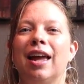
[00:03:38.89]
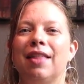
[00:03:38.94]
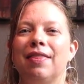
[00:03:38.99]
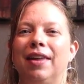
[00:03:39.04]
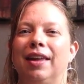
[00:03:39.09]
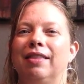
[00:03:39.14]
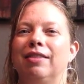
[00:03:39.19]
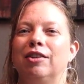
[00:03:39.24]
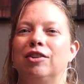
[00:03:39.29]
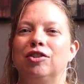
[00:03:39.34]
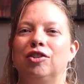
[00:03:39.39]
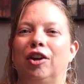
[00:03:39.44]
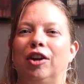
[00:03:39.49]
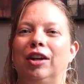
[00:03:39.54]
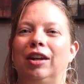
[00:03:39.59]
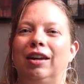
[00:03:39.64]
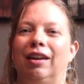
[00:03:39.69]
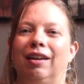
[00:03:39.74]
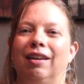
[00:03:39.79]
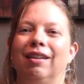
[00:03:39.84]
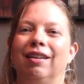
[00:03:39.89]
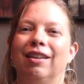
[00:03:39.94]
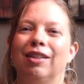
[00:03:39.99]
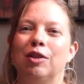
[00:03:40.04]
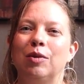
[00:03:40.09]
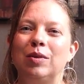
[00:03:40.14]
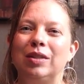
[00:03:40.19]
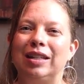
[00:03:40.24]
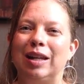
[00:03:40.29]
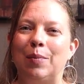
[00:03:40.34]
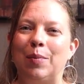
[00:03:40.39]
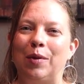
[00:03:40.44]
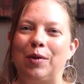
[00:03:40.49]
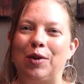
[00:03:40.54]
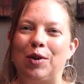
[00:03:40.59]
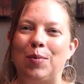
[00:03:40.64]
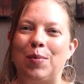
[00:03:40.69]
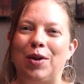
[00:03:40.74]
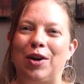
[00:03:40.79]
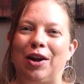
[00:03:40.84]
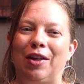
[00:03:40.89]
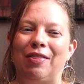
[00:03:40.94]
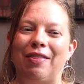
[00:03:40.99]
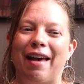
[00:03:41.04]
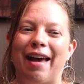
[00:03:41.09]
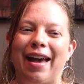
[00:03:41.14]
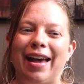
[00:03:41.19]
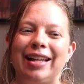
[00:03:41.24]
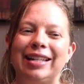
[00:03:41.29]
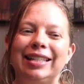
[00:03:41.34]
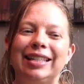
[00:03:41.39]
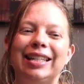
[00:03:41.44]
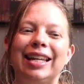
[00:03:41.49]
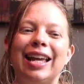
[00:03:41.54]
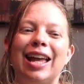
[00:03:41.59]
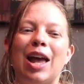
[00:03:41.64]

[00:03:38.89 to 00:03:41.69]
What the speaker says: I think they're starting to loosen up a little bit on that.